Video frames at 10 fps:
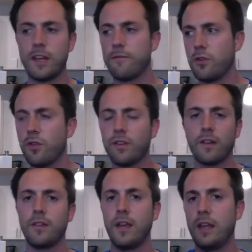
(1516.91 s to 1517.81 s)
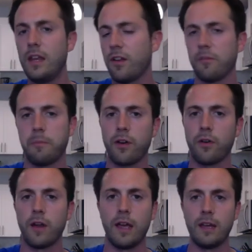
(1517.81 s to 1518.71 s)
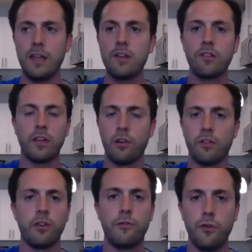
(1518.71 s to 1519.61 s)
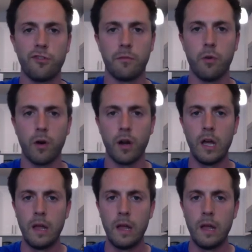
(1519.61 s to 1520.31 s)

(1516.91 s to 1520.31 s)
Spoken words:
If you succeed, he does better and he secures his future more.